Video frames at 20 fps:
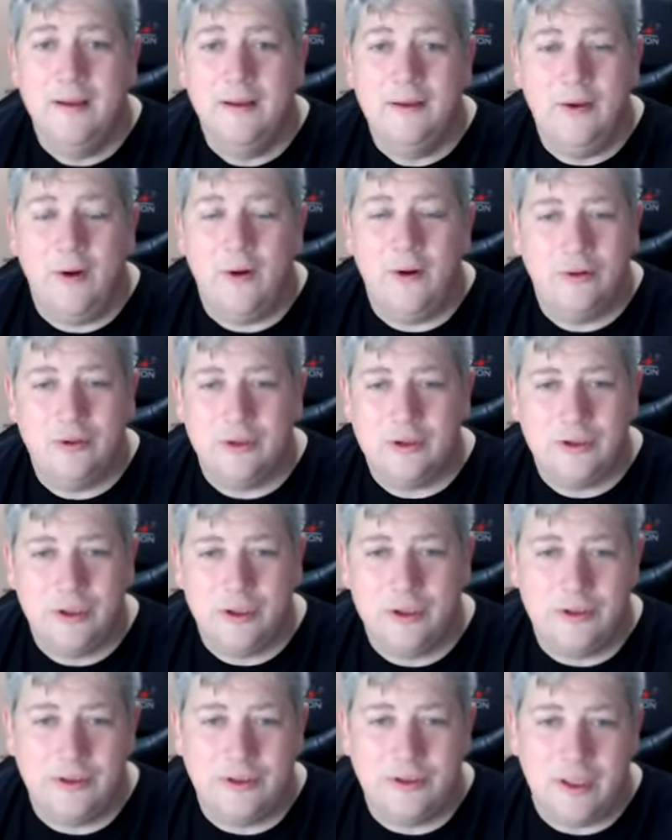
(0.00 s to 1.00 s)
Not all
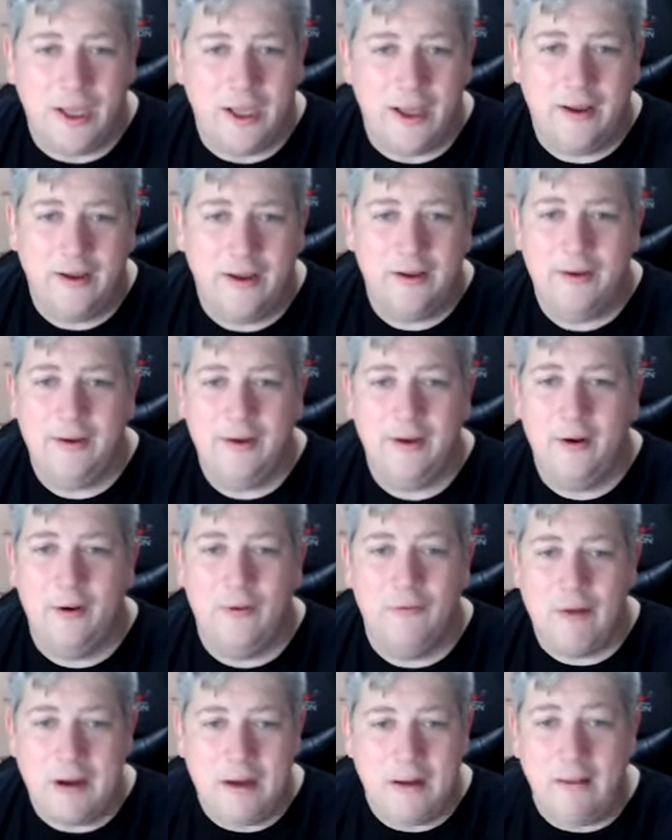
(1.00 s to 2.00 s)
Christians are
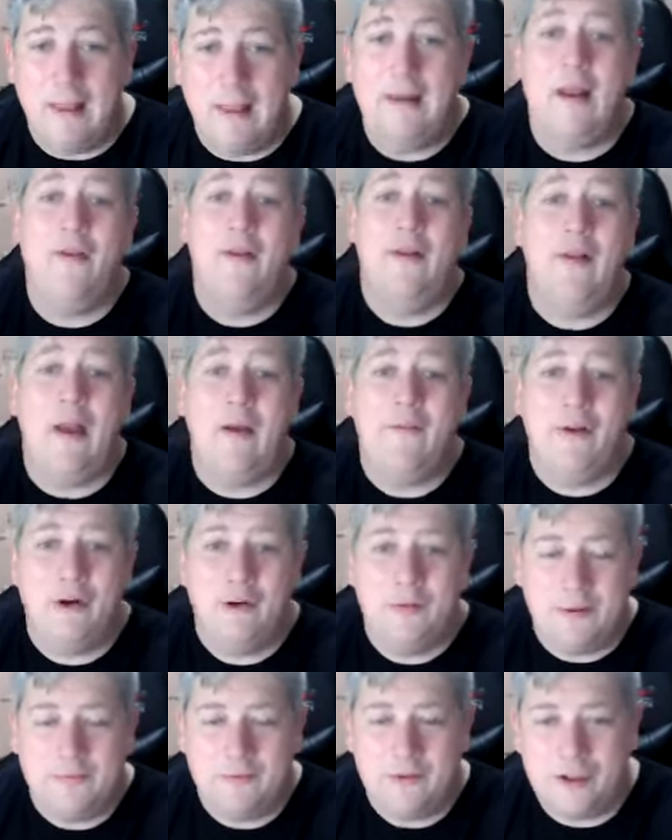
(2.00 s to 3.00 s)
ready to lay down their life
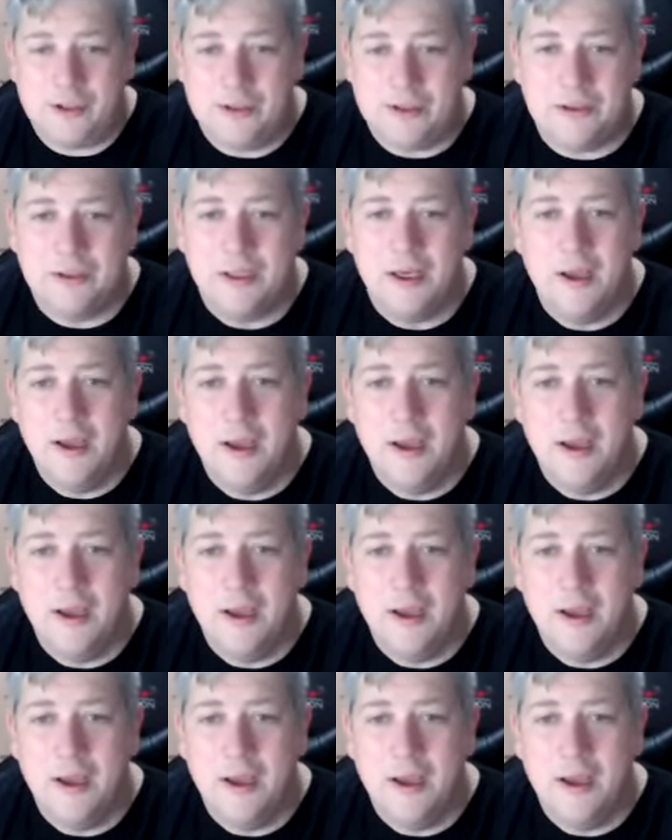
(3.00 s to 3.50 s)
100% for Jesus.